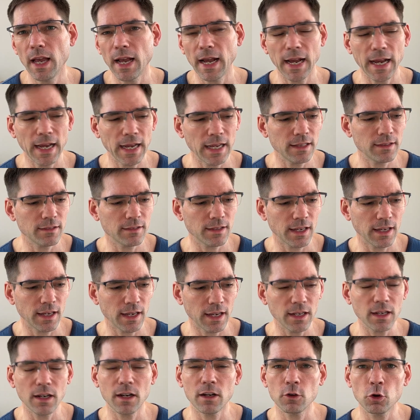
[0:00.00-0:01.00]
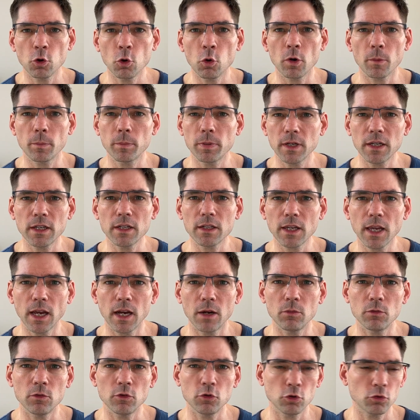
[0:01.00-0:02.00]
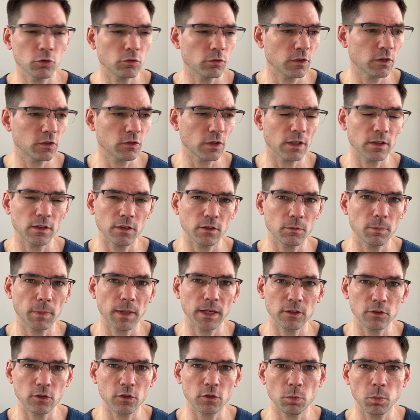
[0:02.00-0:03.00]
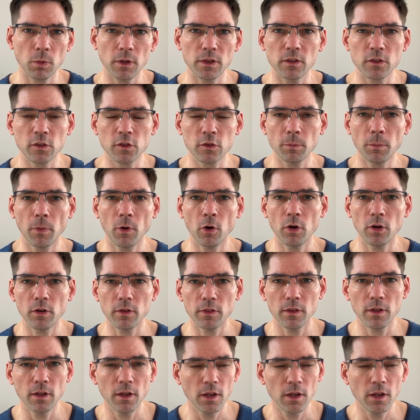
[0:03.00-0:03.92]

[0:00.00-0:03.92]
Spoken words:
And in a lower player count, you're restricted by just 1 spot